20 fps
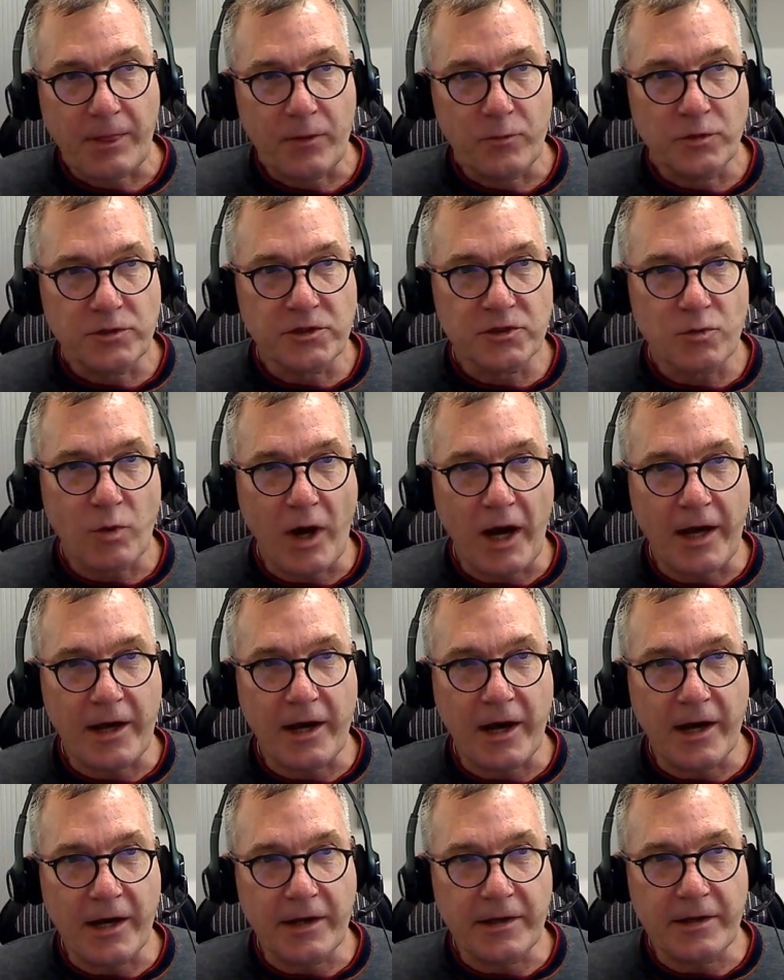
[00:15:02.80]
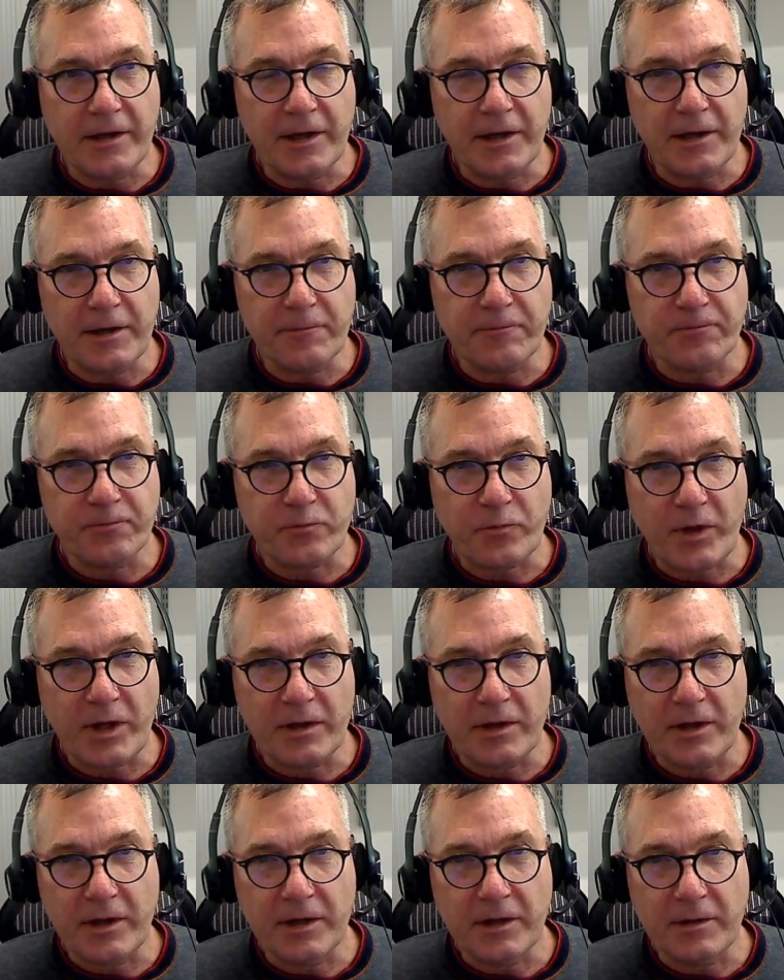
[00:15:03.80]
Which is why I
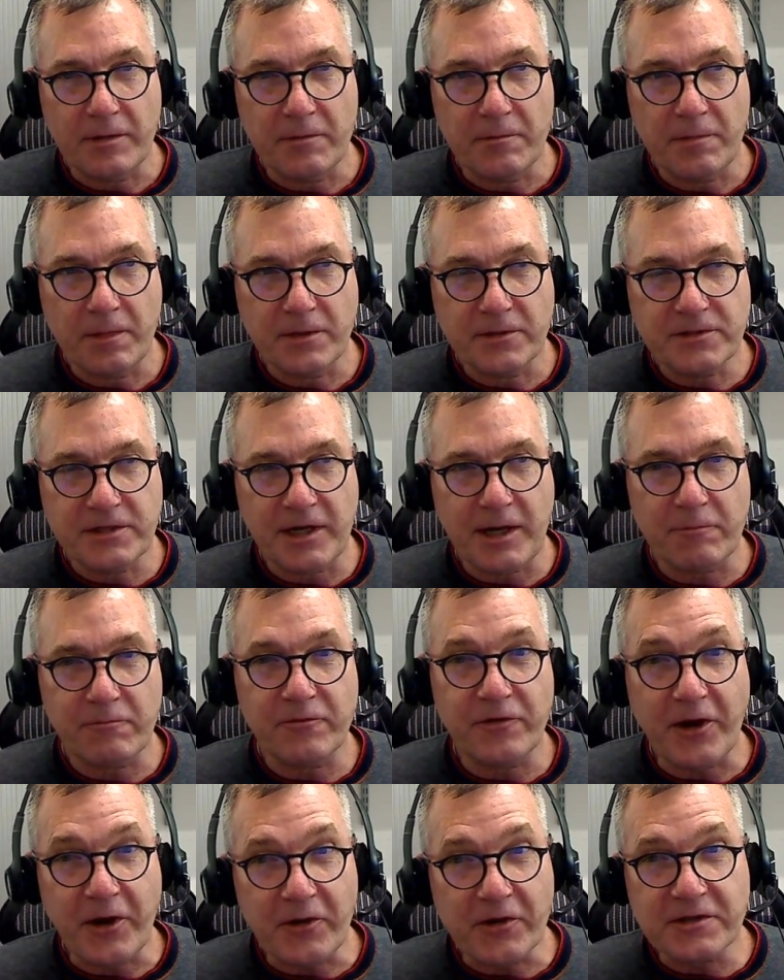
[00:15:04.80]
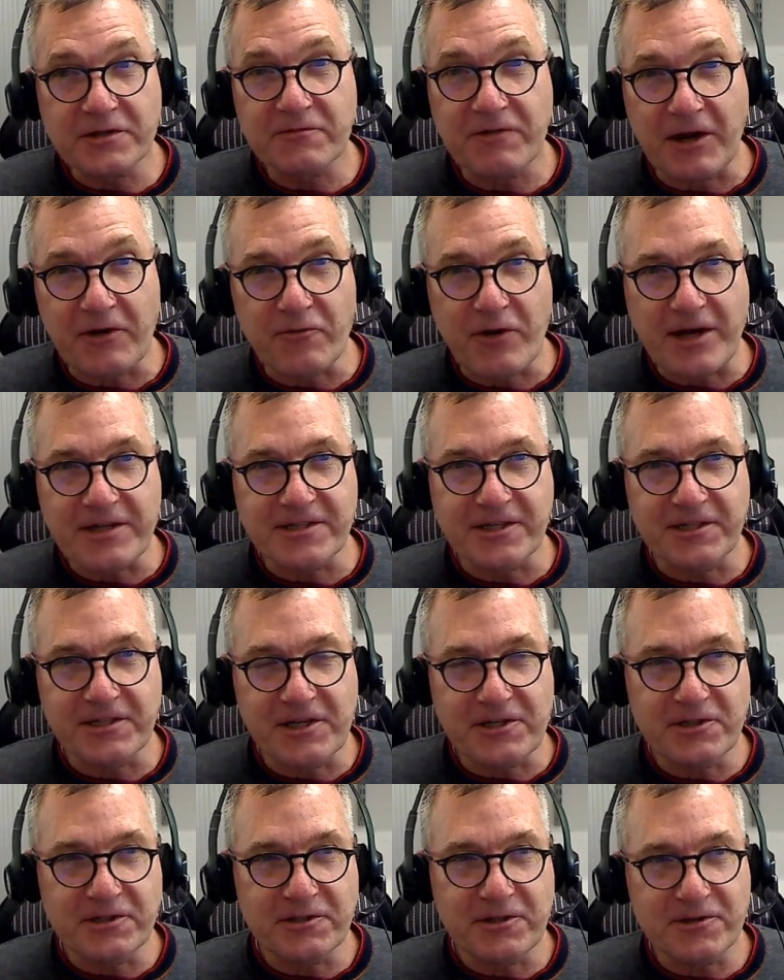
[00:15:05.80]
set up various fundraising
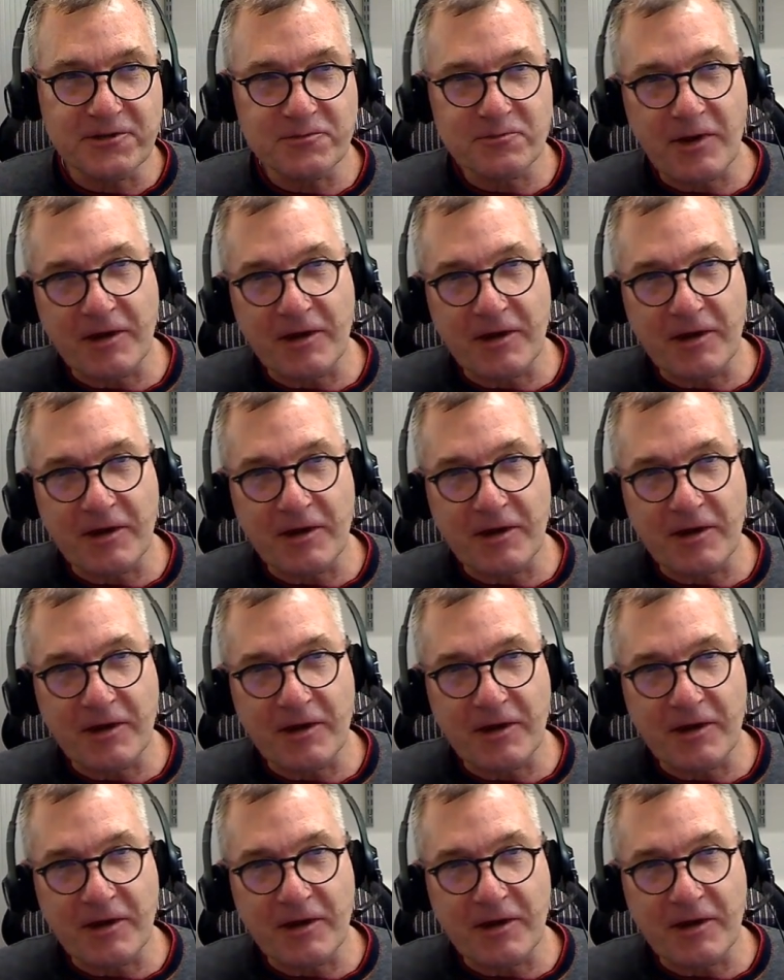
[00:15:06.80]
initiatives.